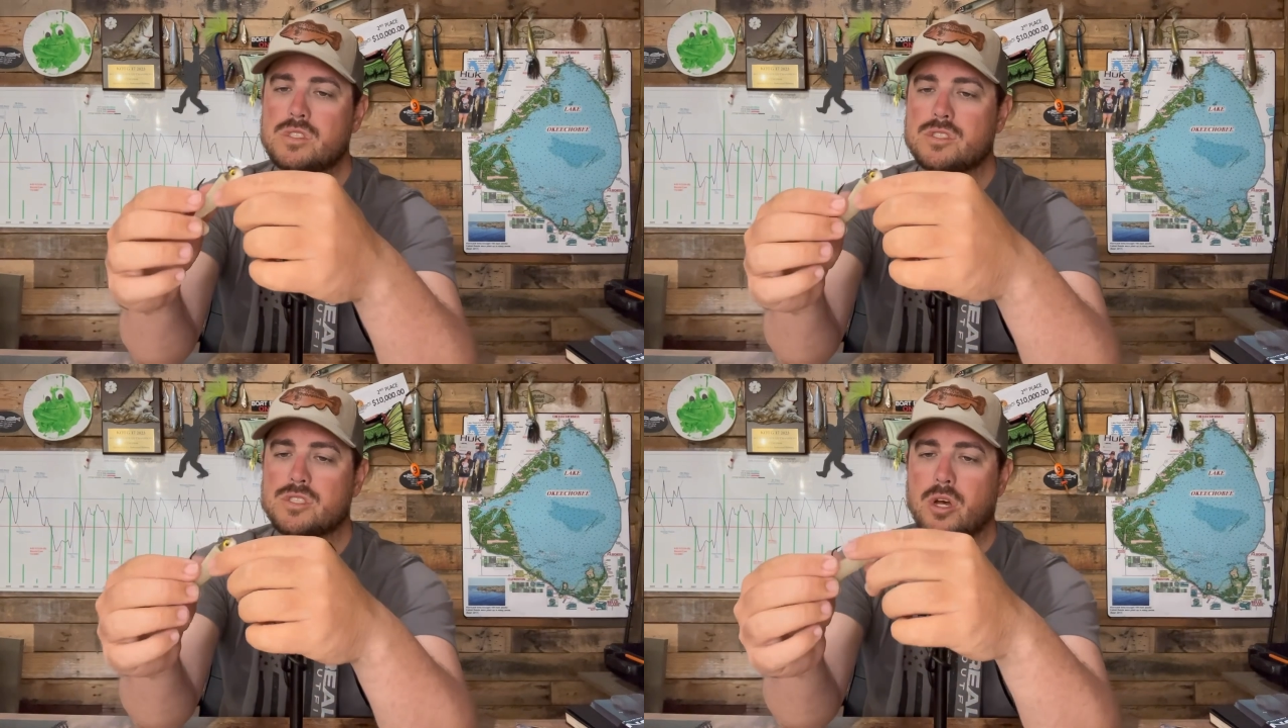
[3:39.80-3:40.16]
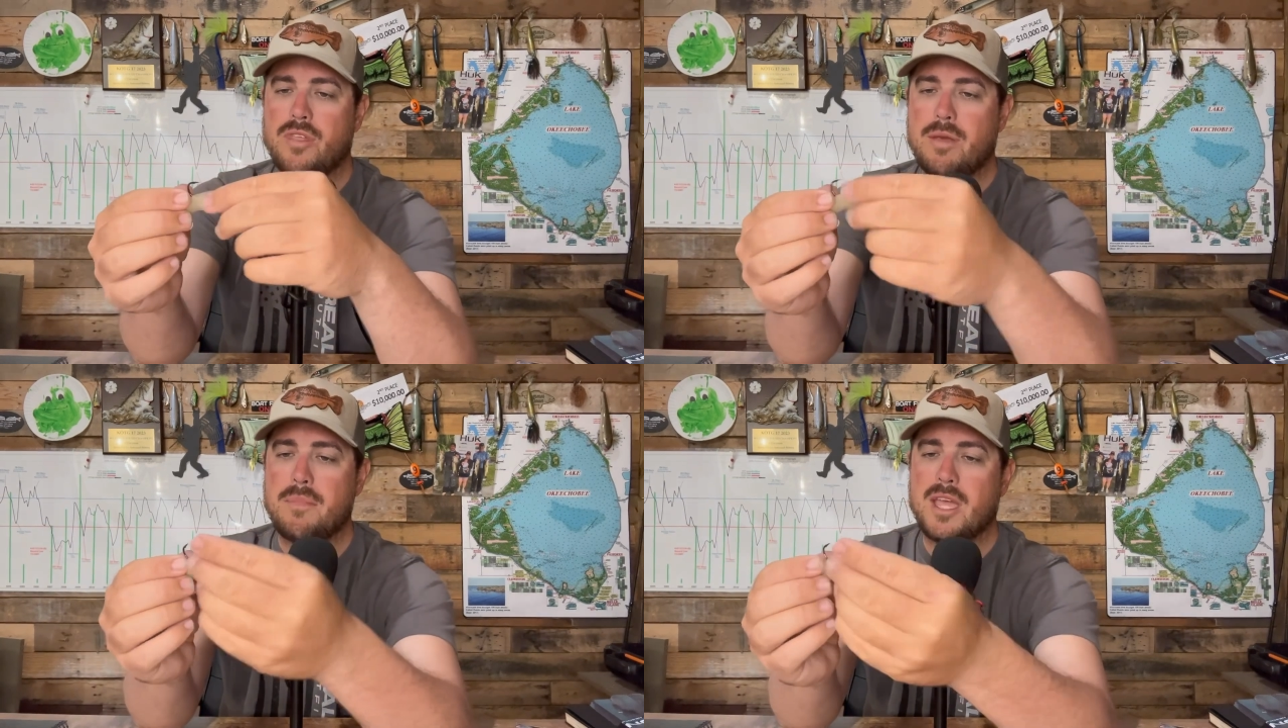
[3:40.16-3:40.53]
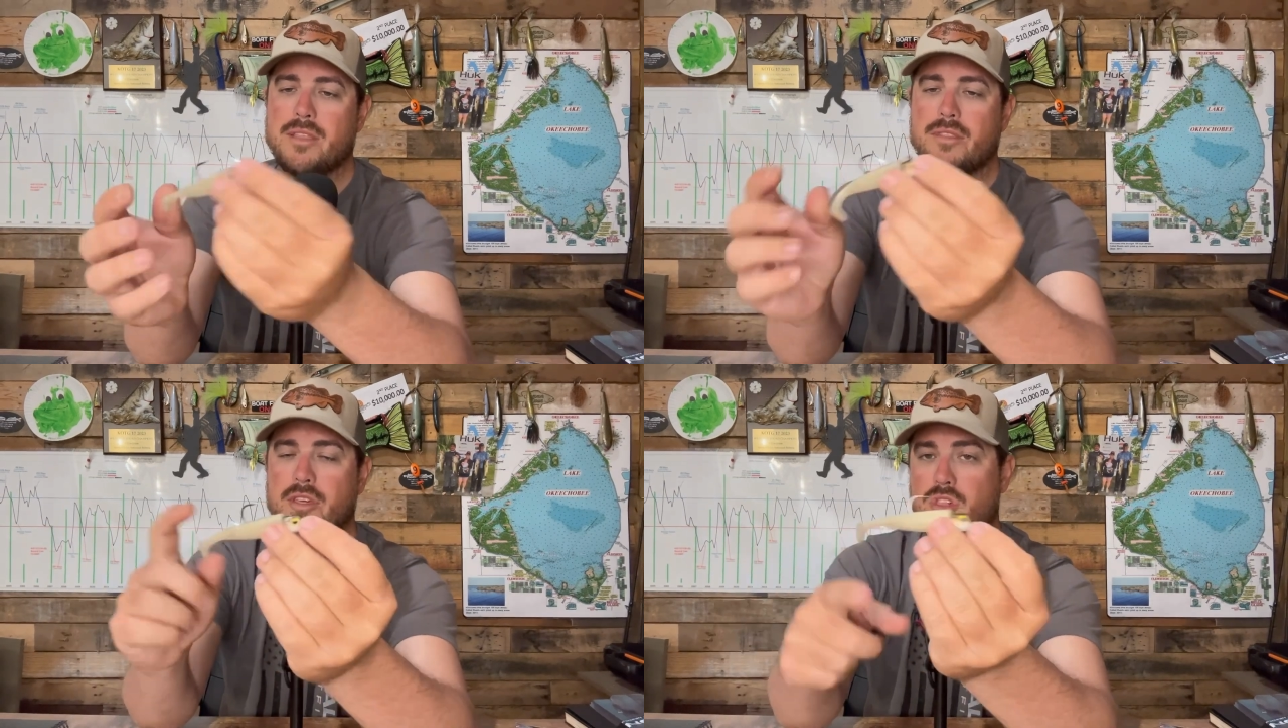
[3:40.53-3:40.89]
So they make
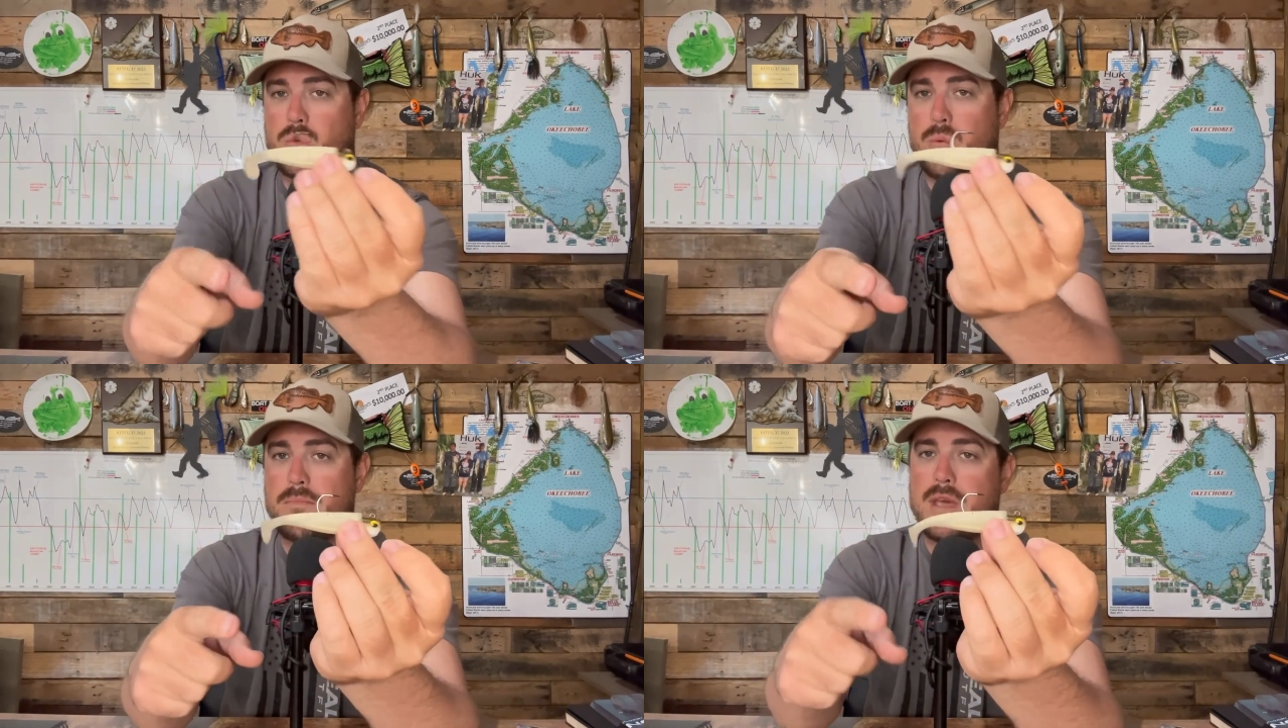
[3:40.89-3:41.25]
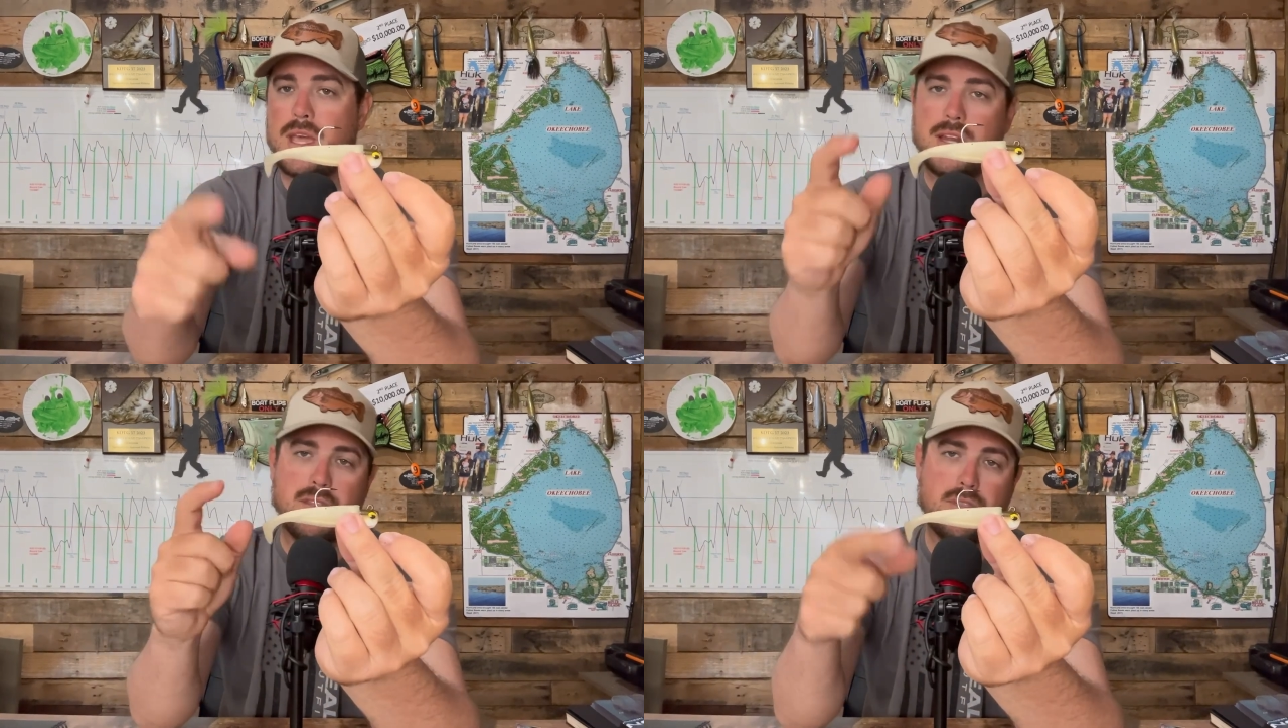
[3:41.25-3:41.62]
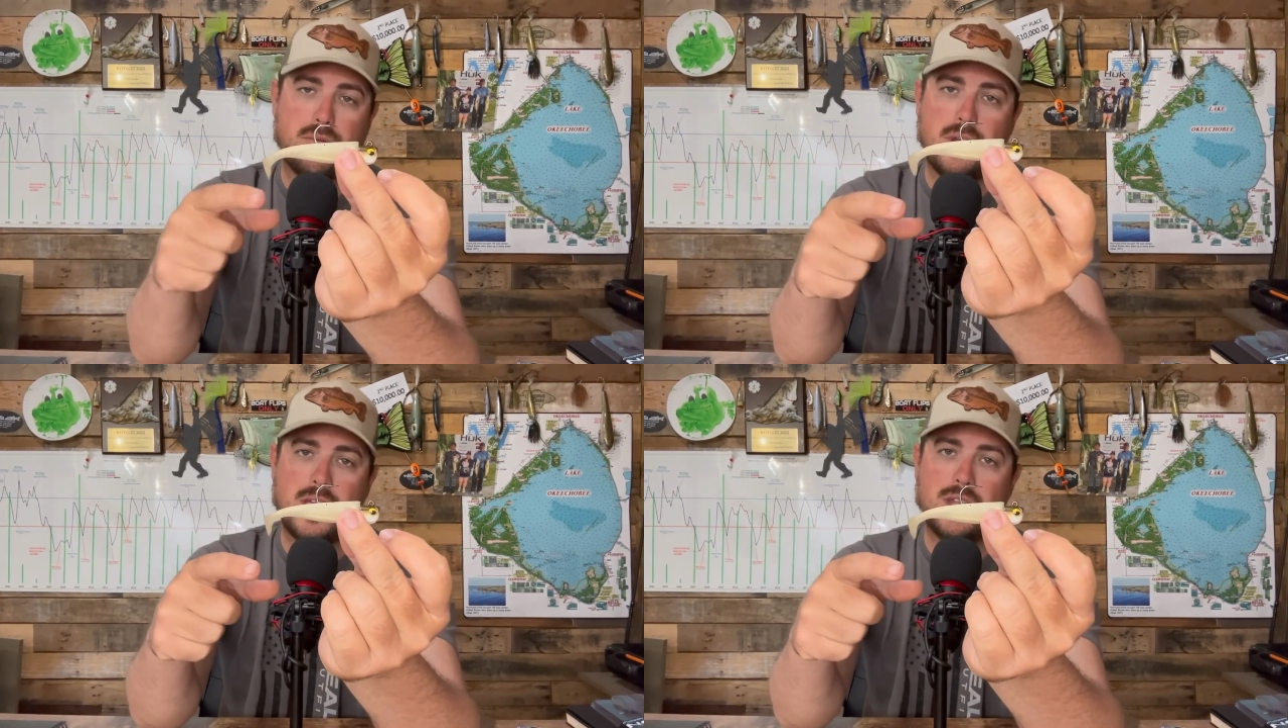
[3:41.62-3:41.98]
this swim bait in a
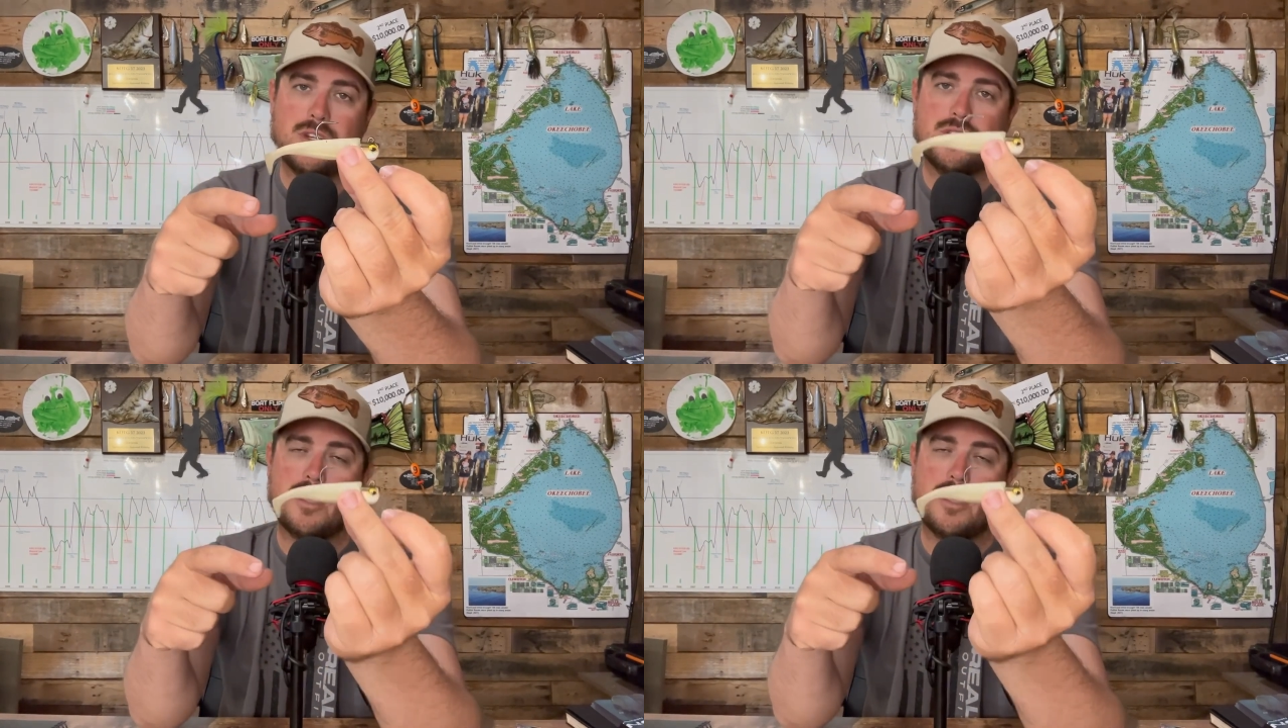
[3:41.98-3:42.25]
3-inch.